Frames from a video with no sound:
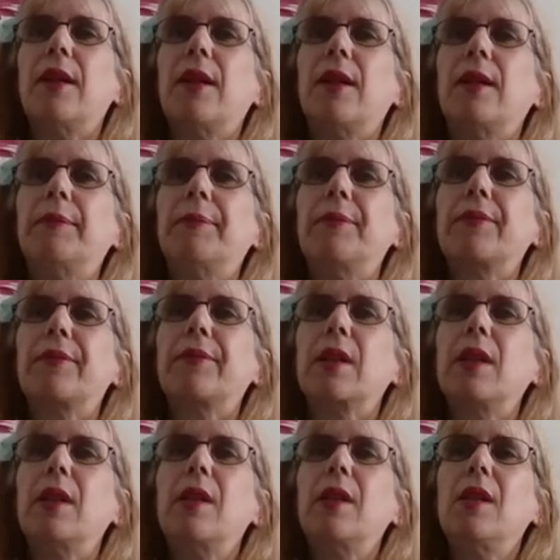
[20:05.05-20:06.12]
Um,
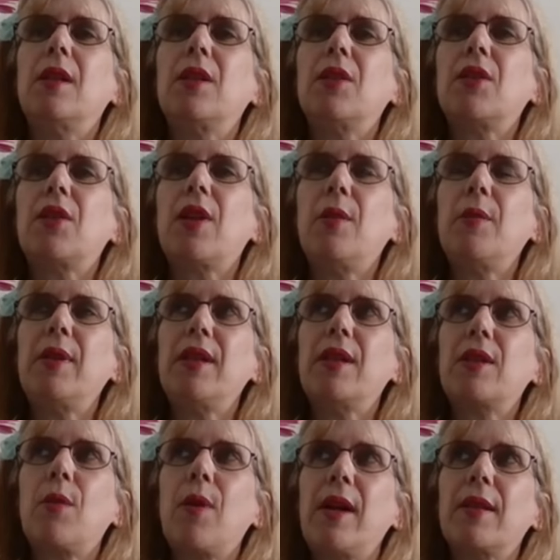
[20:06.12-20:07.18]
so
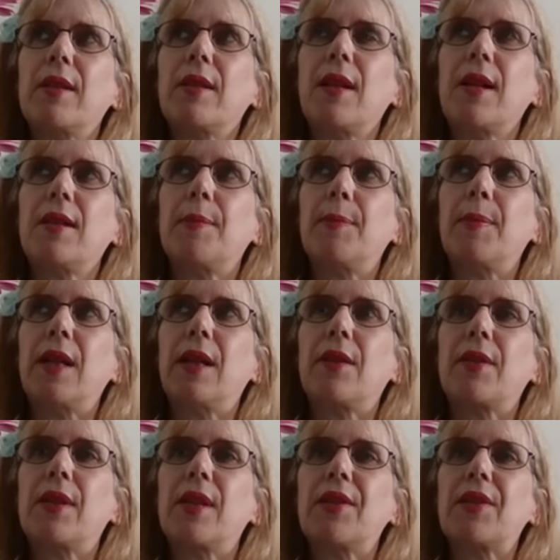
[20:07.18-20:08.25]
he's quite sad
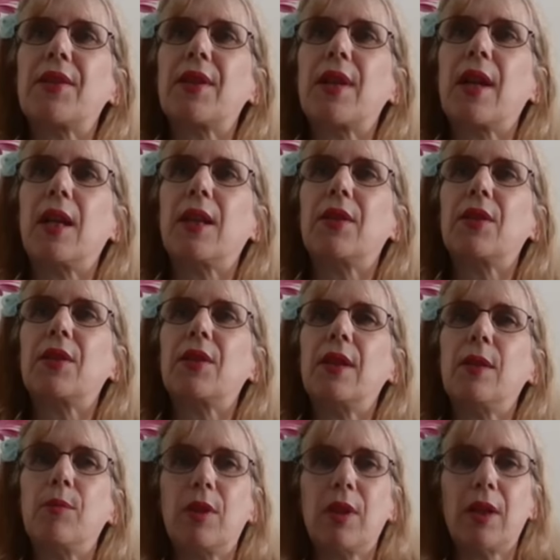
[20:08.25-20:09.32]
about this, and
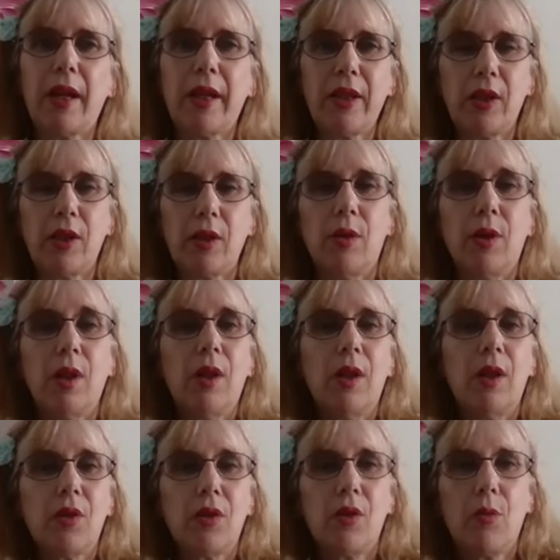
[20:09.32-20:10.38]
he would like you
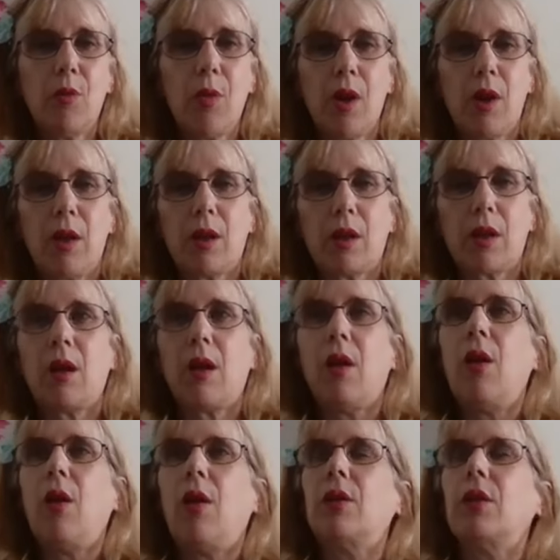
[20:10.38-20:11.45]
to work
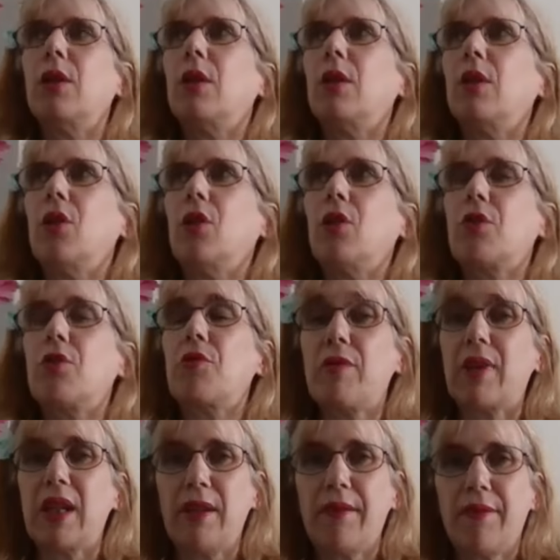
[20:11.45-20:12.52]
on your
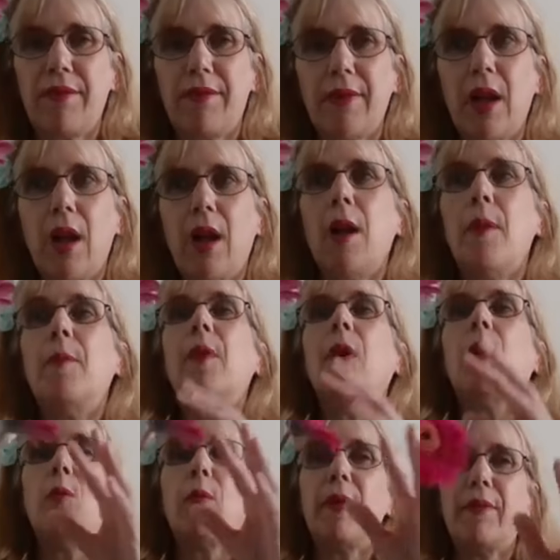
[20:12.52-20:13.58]
grief um,
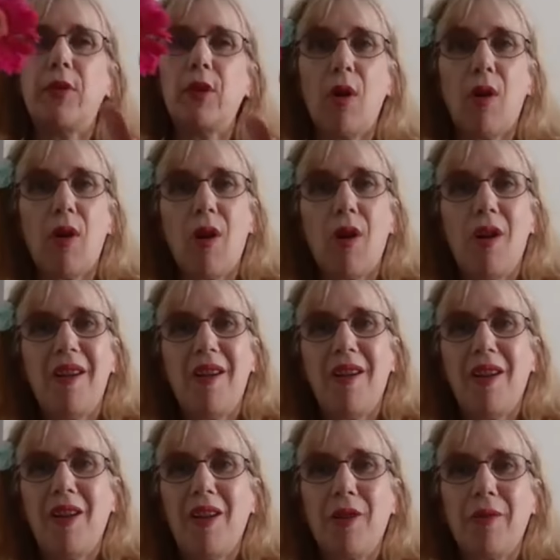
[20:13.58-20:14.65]
with your
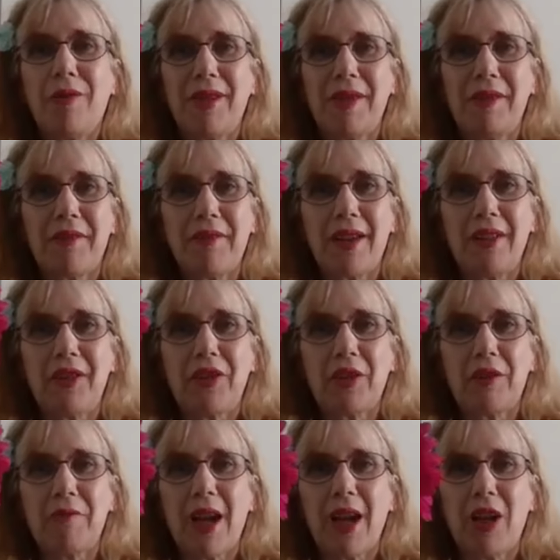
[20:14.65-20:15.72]
lovely
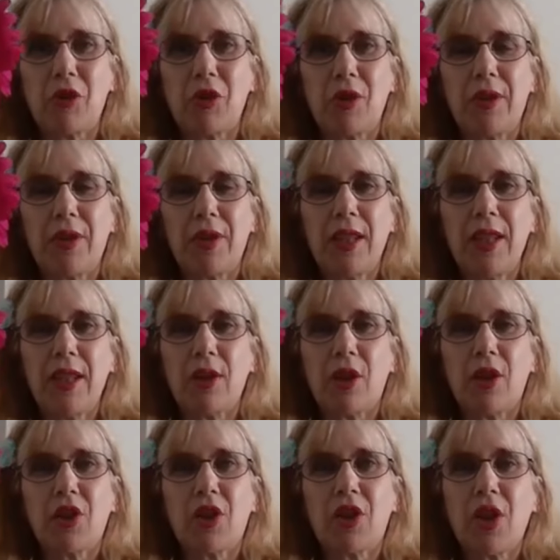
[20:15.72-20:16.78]
friends around you. These
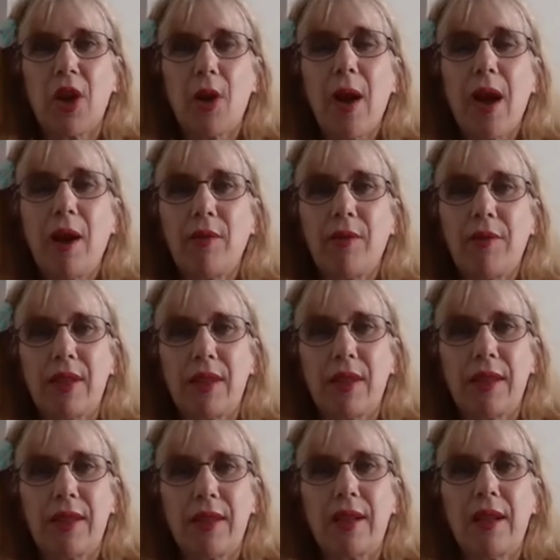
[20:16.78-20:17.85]
are so healthy,
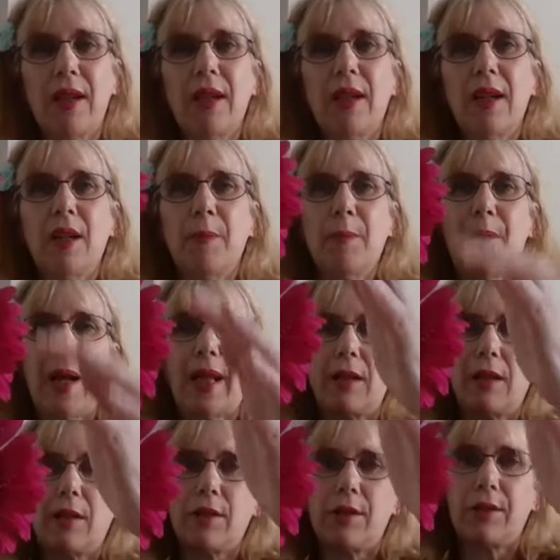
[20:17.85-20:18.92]
these
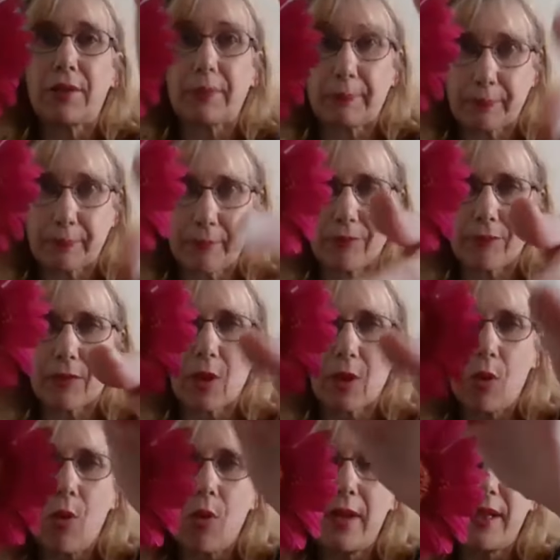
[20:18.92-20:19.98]
petals,
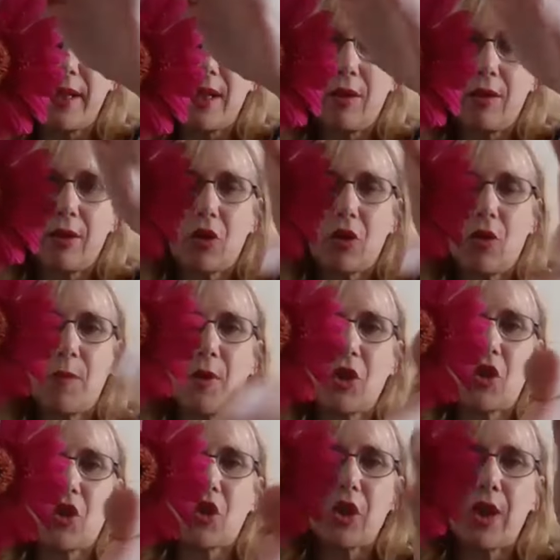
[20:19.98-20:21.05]
all in a
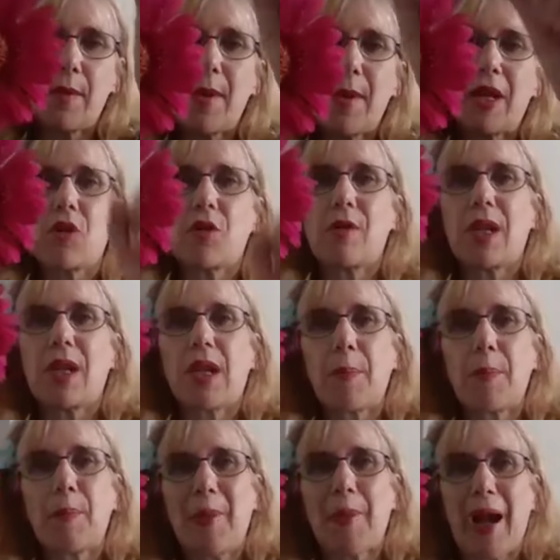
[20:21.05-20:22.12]
almost geometric
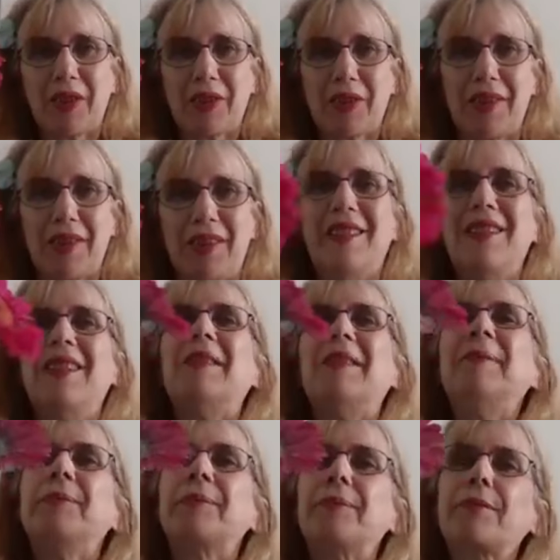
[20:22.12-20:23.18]
pattern.
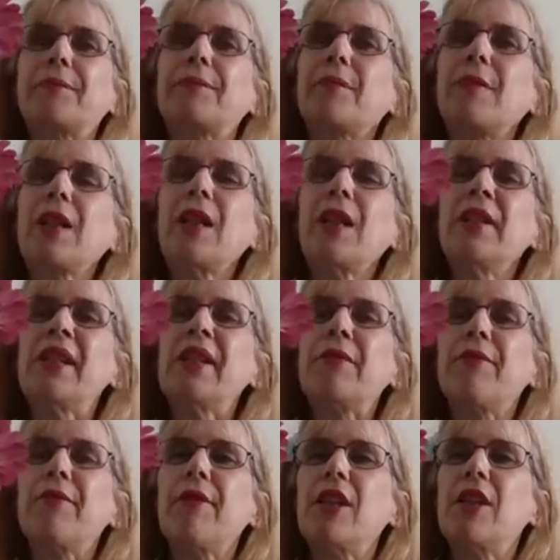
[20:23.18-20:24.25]
These
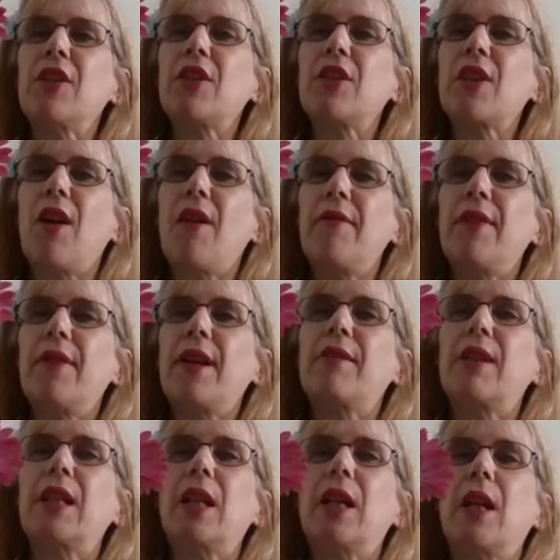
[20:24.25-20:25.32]
friends are
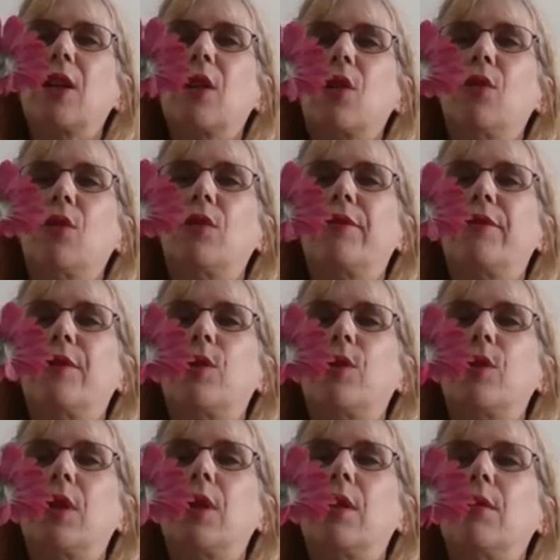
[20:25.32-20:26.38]
very good
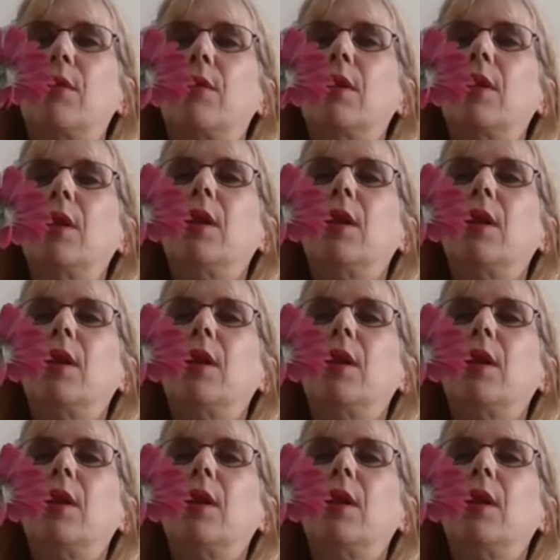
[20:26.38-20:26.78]
for you.